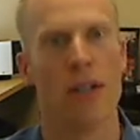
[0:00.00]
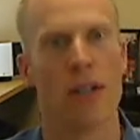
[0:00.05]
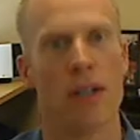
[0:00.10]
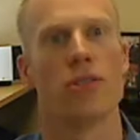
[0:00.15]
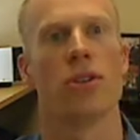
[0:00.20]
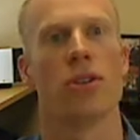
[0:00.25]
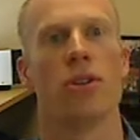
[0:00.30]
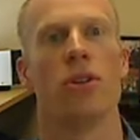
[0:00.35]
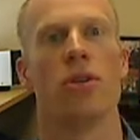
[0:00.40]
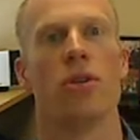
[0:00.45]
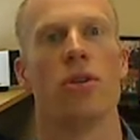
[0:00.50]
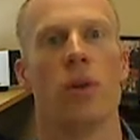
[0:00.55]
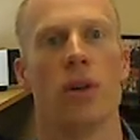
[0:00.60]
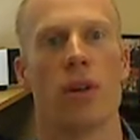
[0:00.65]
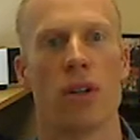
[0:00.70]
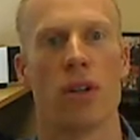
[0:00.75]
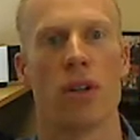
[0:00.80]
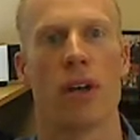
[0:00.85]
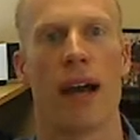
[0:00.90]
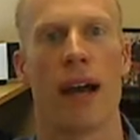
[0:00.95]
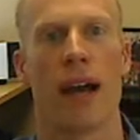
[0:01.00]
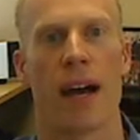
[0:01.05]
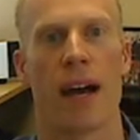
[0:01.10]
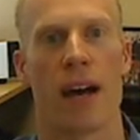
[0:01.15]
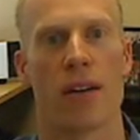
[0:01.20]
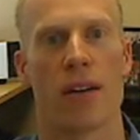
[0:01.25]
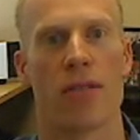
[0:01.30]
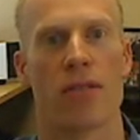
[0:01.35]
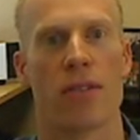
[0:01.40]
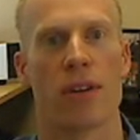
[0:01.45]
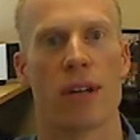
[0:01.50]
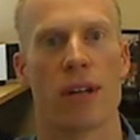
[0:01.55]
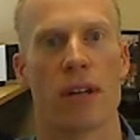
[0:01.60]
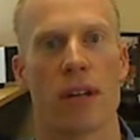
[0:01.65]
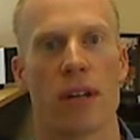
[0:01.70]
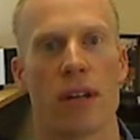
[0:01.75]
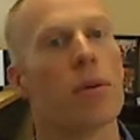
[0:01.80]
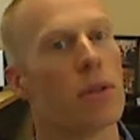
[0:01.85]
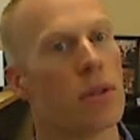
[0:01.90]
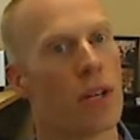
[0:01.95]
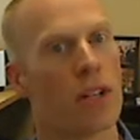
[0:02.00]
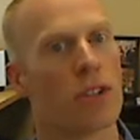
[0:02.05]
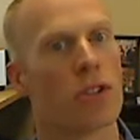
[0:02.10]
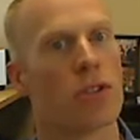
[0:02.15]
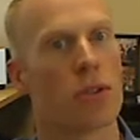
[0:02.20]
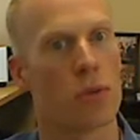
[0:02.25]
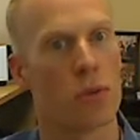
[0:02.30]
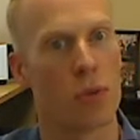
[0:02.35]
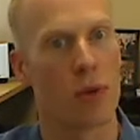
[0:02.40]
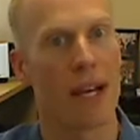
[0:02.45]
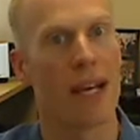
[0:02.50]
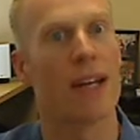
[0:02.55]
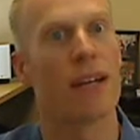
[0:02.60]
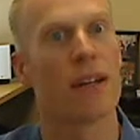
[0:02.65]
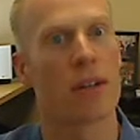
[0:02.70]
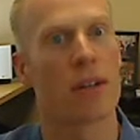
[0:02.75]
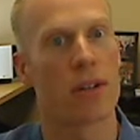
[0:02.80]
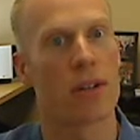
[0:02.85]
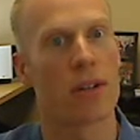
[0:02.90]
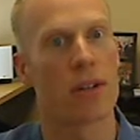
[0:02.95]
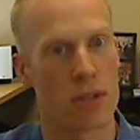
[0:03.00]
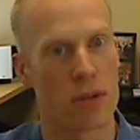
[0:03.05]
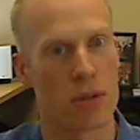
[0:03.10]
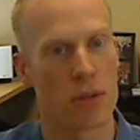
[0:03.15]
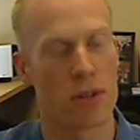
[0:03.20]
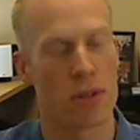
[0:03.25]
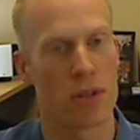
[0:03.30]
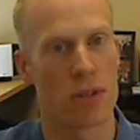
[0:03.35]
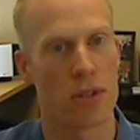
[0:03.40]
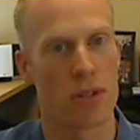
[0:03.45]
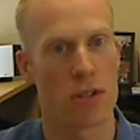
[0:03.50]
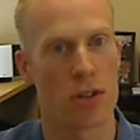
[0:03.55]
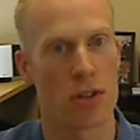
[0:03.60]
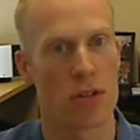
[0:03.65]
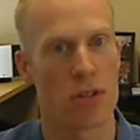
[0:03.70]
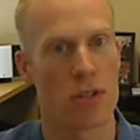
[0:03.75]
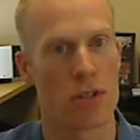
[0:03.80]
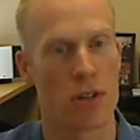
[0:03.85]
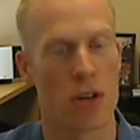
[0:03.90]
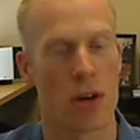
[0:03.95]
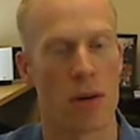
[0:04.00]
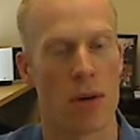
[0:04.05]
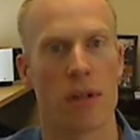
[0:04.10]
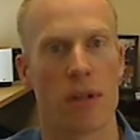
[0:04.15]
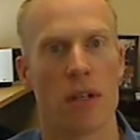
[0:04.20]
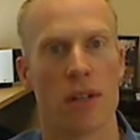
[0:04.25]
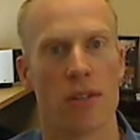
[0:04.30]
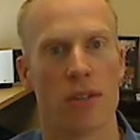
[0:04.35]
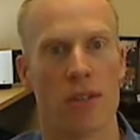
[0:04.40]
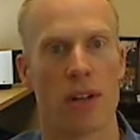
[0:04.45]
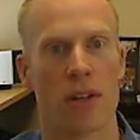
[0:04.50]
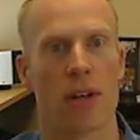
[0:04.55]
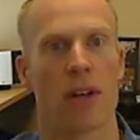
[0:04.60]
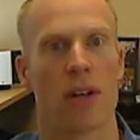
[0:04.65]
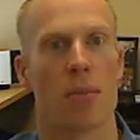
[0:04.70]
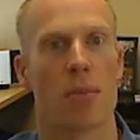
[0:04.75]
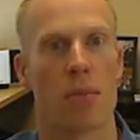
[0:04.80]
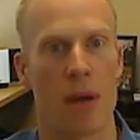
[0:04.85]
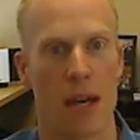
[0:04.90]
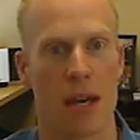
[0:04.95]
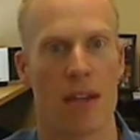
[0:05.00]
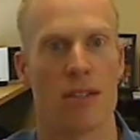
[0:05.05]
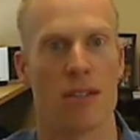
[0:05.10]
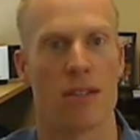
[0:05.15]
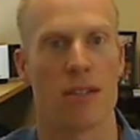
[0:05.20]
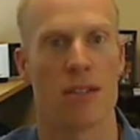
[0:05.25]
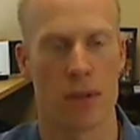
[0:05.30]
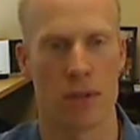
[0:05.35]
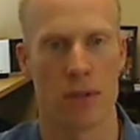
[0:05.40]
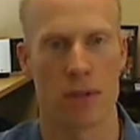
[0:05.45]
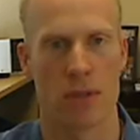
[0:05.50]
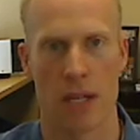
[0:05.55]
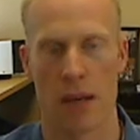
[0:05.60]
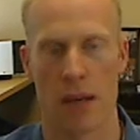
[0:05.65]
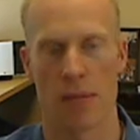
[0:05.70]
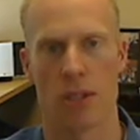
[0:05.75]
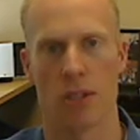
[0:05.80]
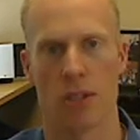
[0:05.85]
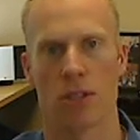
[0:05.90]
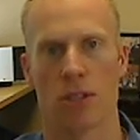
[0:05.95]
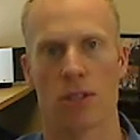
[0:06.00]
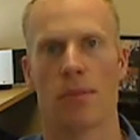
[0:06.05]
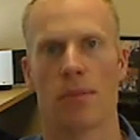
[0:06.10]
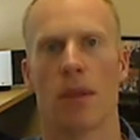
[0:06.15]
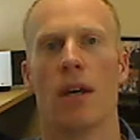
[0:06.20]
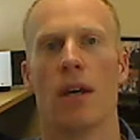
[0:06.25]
so you will have a potential rate increase with your insurance company because they're going to pay some of those damages.